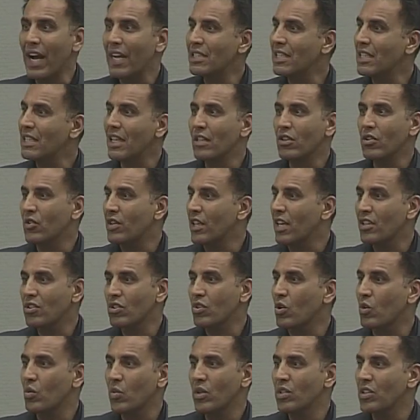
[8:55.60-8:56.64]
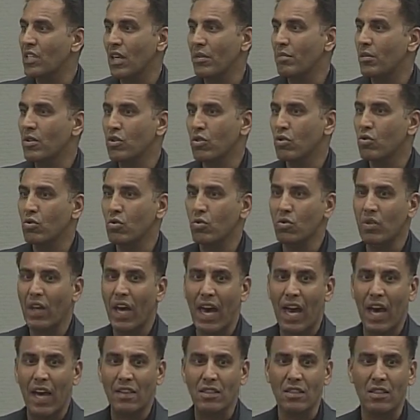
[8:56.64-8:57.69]
why is it that UNESCO was able to
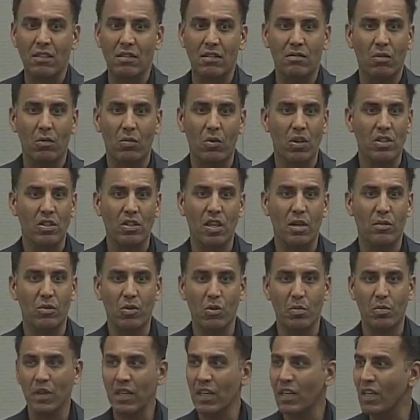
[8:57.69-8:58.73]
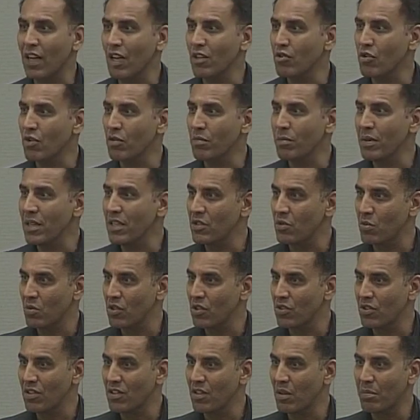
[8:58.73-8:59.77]
do that and wasn't able to bring a culture of
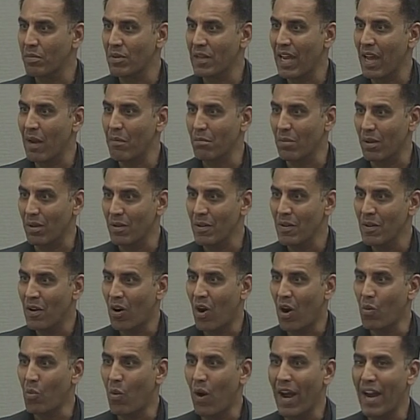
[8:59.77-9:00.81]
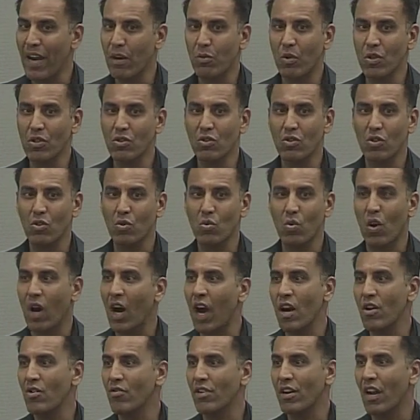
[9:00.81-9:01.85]
peace, which is in the preamble, or why it wasn't to
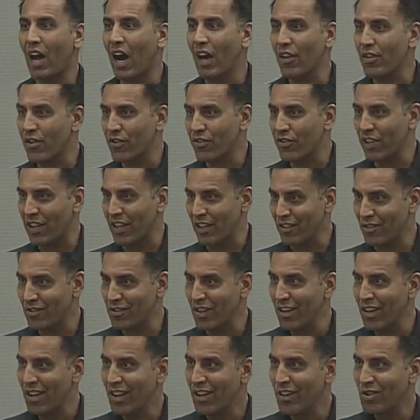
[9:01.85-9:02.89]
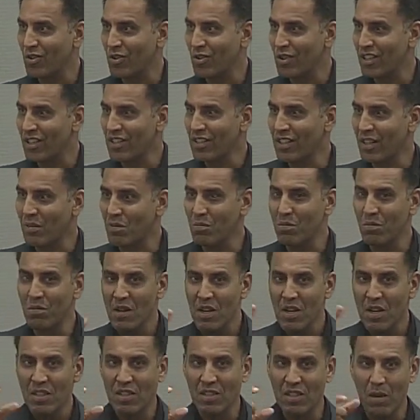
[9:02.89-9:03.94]
do 100 other things. So there's
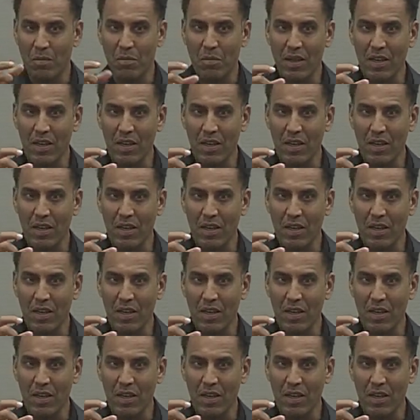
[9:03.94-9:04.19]
some